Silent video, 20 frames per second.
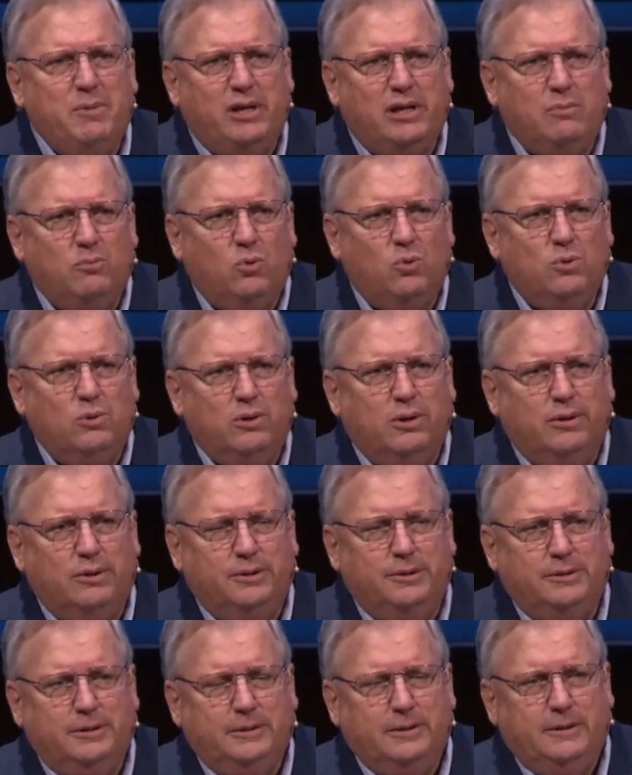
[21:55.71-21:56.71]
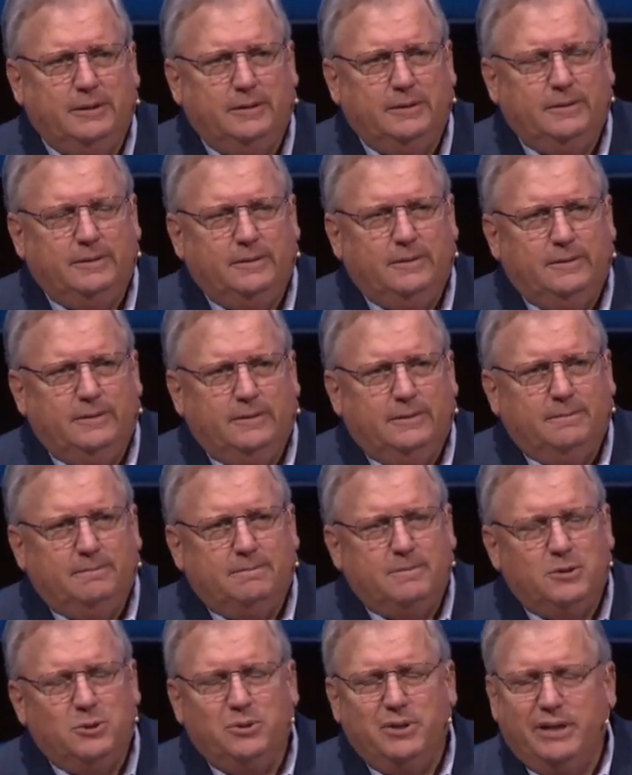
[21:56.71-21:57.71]
anymore?
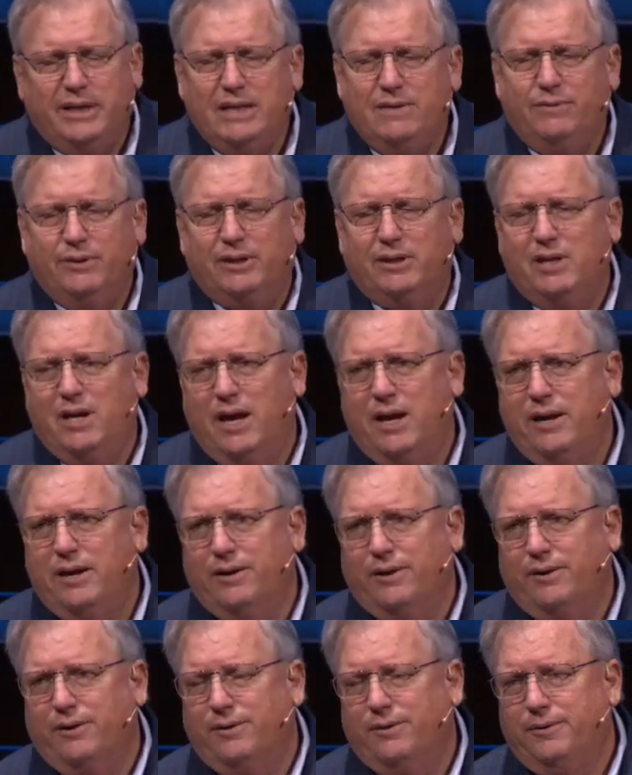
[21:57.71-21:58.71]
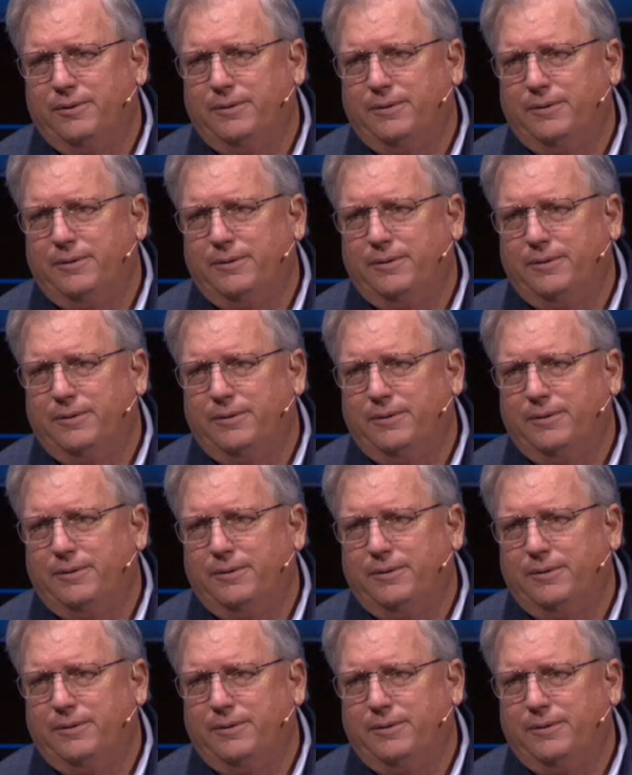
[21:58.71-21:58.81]
Do they even care?